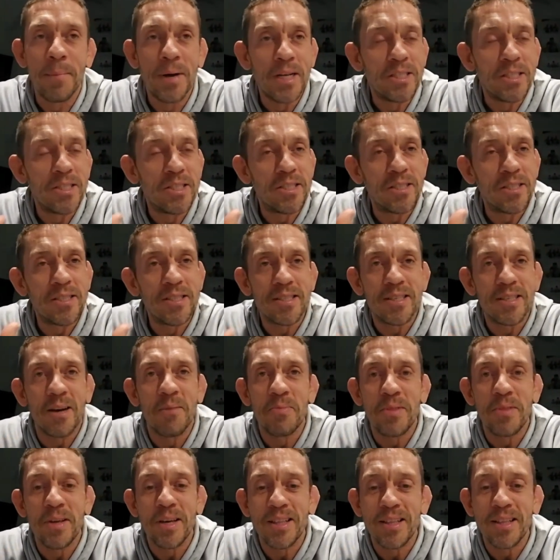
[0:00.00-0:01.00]
It's just
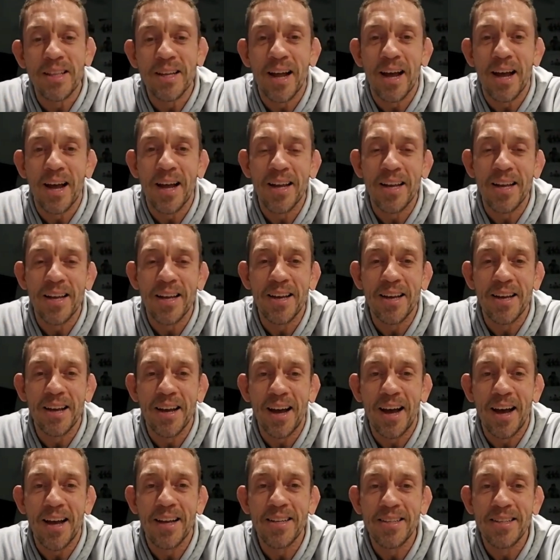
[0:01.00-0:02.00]
something that
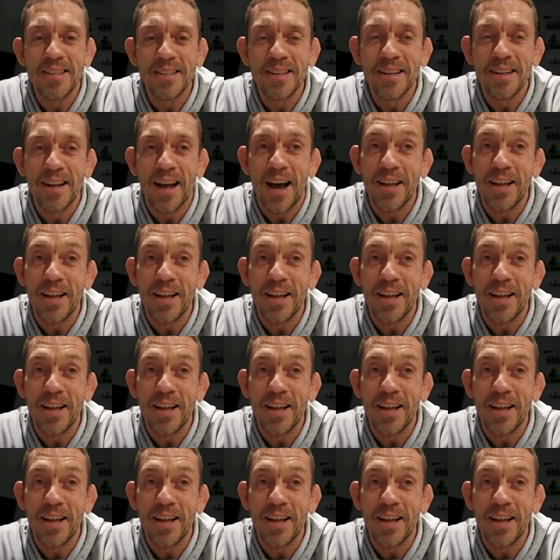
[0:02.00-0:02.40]
I did.